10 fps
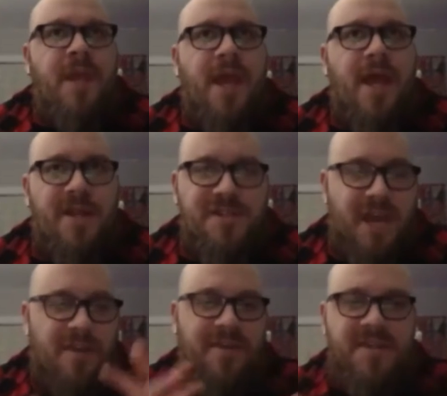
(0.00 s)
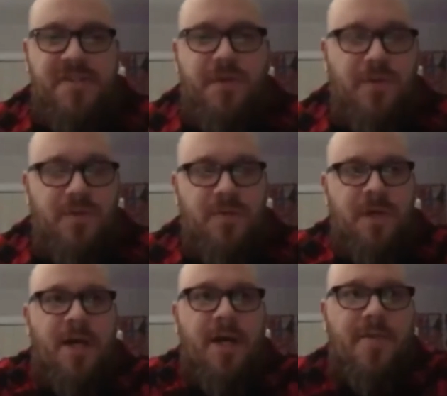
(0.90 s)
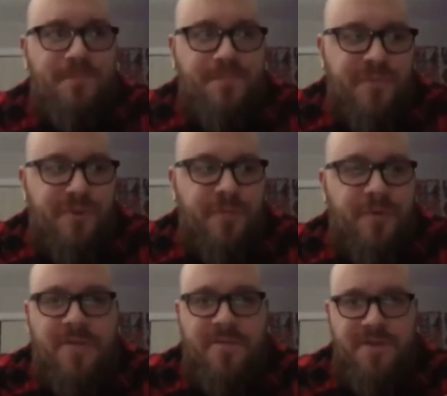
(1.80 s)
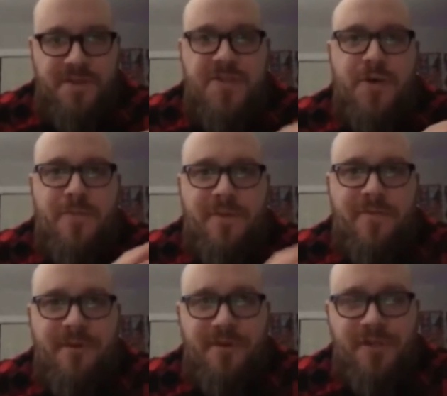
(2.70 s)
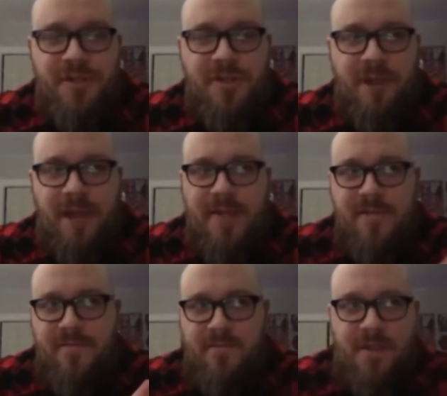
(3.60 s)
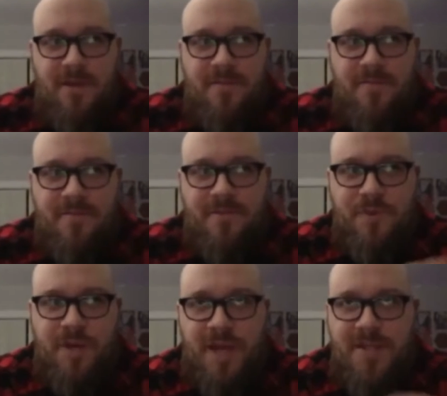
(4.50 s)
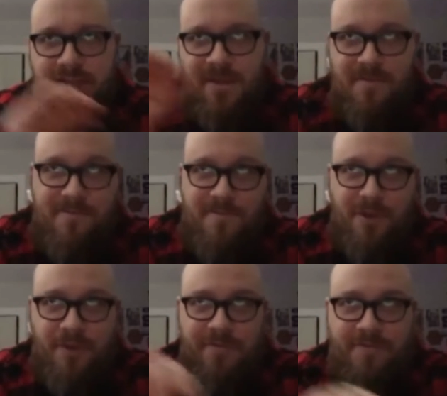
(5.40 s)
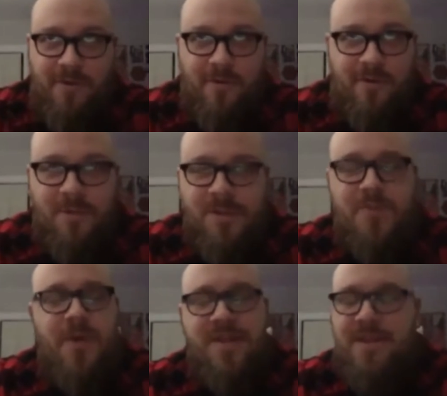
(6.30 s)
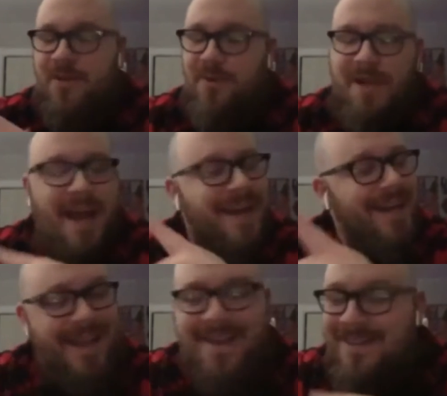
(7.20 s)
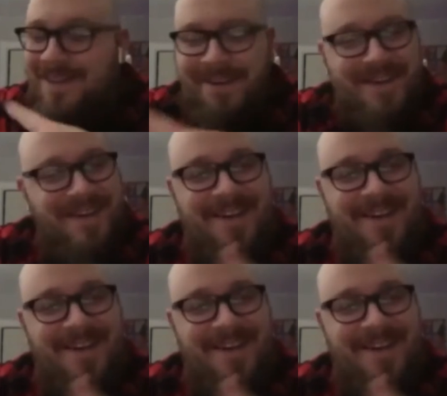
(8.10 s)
And it's kind of like this whole viewpoint of a dystopian future back in, you know, from 2018 viewing forward, which I think we're kind of getting there.